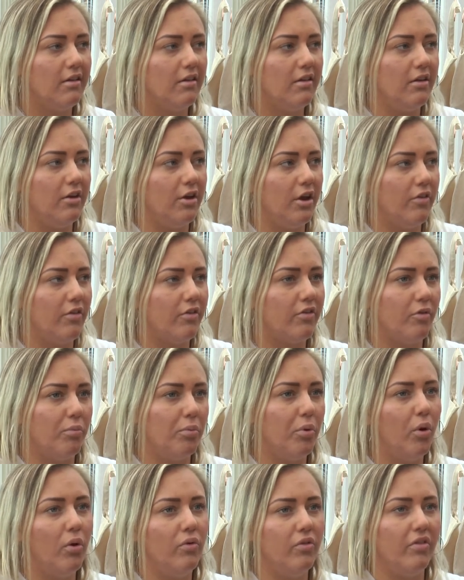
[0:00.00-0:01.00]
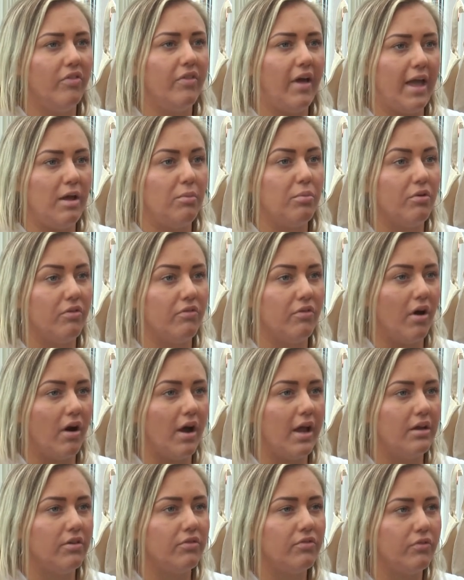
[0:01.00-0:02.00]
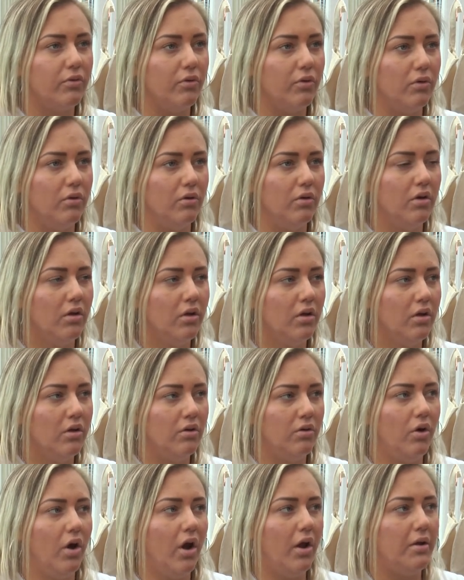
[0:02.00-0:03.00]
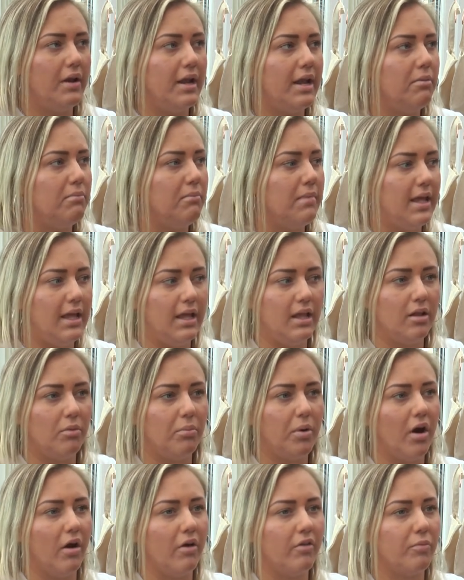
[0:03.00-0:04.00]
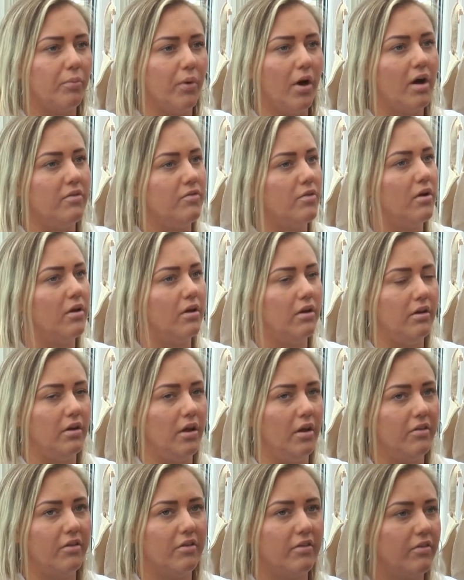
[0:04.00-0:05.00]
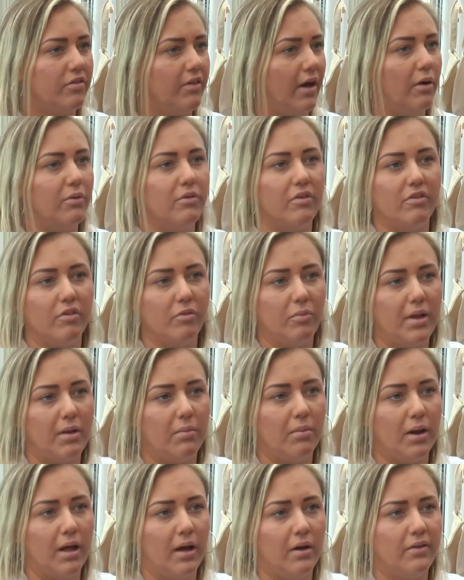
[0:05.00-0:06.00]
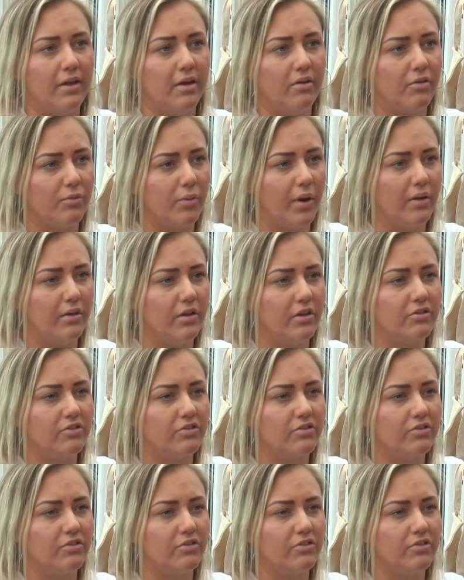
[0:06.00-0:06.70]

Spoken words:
the support that they provide for not only me in the past, but other, thousands of people out there as well that are